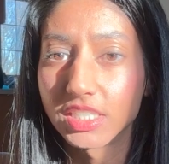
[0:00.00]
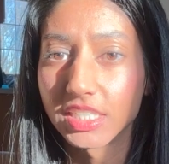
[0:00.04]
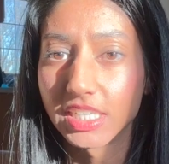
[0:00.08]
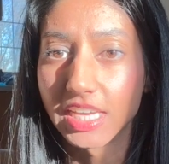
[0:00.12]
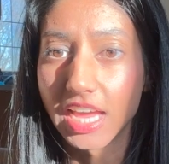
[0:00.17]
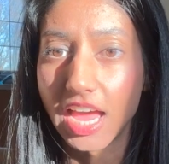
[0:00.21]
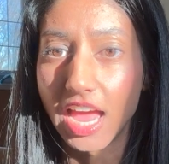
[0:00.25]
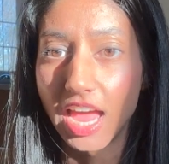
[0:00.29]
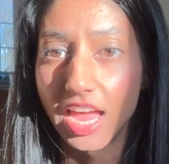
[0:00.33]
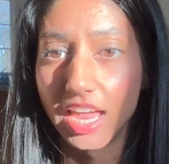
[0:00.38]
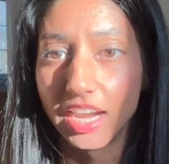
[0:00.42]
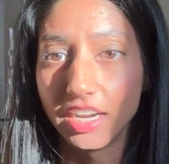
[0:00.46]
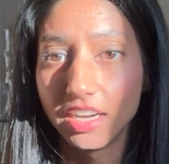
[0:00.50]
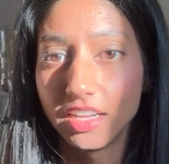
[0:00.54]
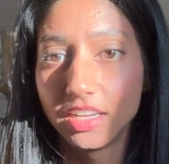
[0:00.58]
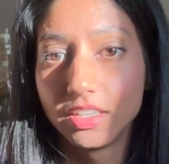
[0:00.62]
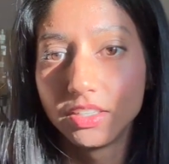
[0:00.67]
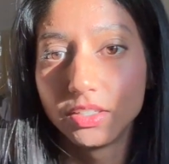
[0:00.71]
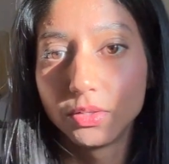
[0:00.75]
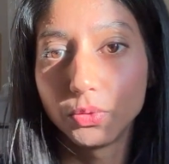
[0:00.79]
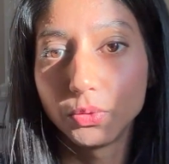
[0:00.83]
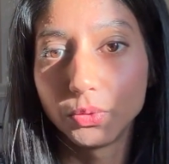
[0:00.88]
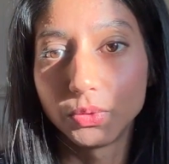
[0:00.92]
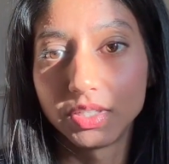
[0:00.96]
again,
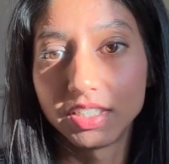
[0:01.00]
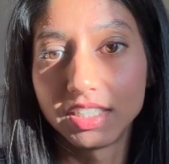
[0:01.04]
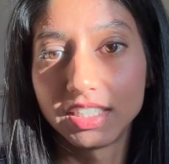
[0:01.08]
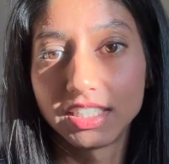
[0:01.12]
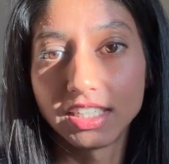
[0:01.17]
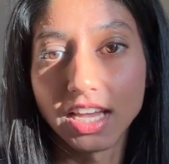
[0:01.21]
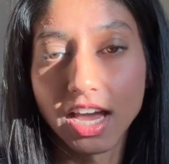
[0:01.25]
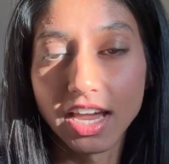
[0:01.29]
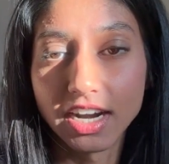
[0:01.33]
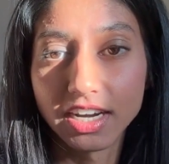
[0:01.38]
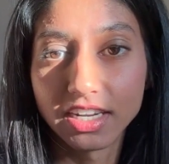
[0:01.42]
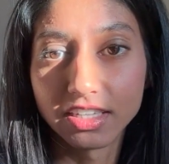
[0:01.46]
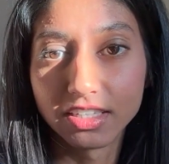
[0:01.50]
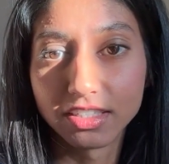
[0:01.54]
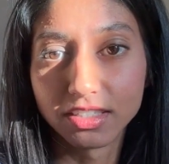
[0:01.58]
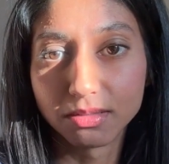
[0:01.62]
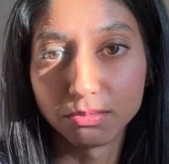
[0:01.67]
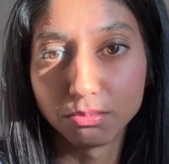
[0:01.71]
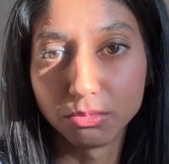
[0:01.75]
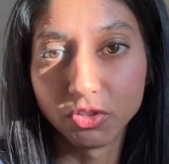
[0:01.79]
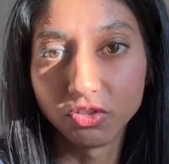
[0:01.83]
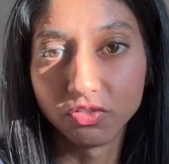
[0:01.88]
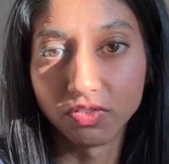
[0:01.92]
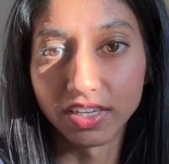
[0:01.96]
the sun is
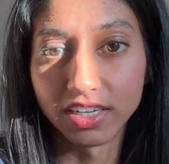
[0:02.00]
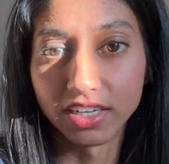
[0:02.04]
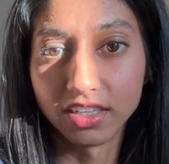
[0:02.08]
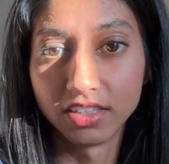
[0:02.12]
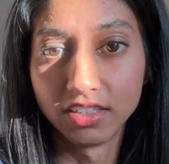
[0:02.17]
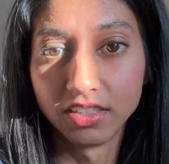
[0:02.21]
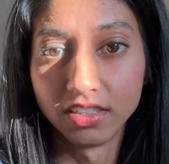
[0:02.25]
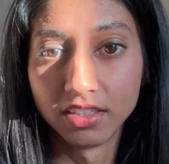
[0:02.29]
moving.